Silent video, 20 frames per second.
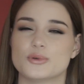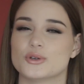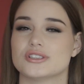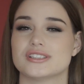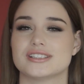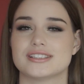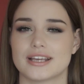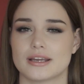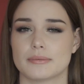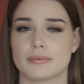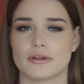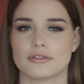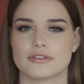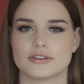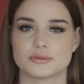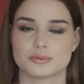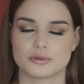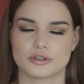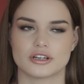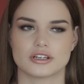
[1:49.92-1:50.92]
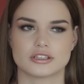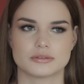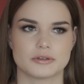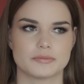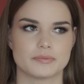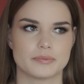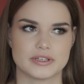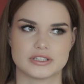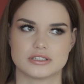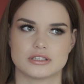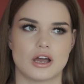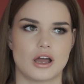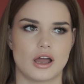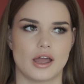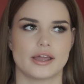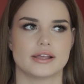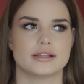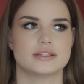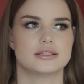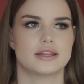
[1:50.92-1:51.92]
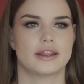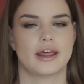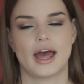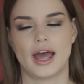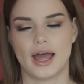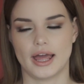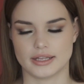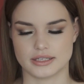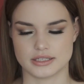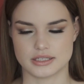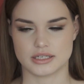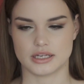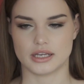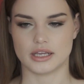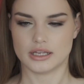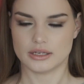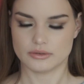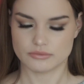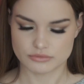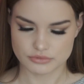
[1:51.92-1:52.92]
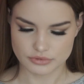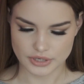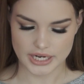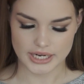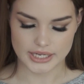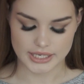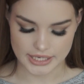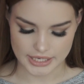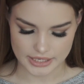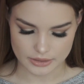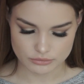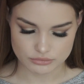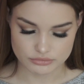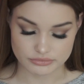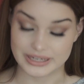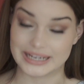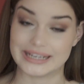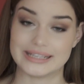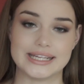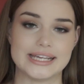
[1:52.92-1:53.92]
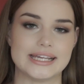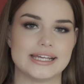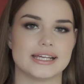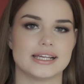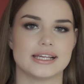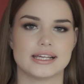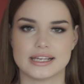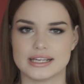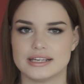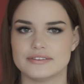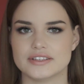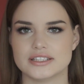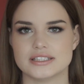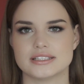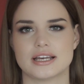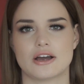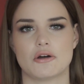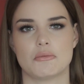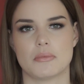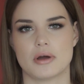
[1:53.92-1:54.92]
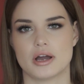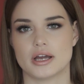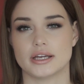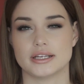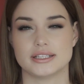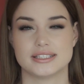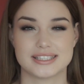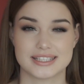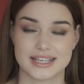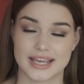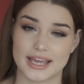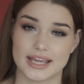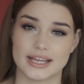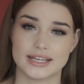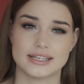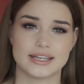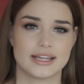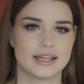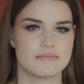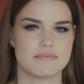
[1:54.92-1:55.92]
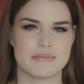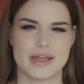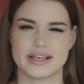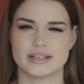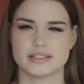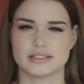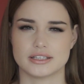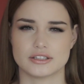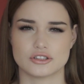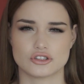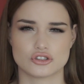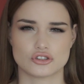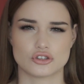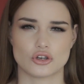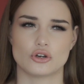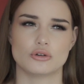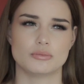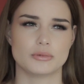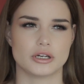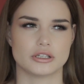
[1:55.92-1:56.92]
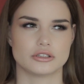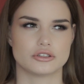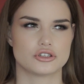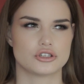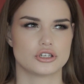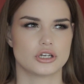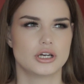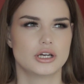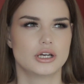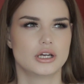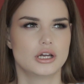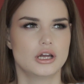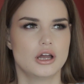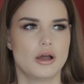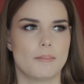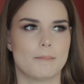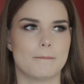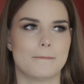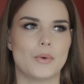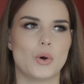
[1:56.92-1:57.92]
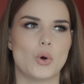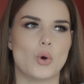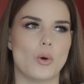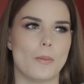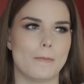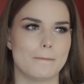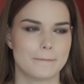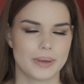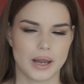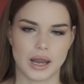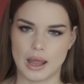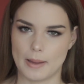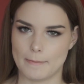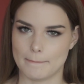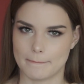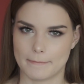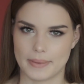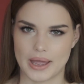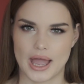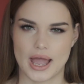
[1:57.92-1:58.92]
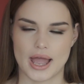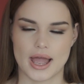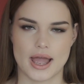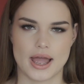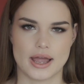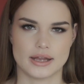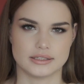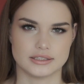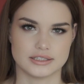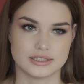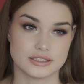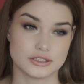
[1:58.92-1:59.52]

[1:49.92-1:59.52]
more to say about this product besides that it really evens out my skin. It makes it so much more plump and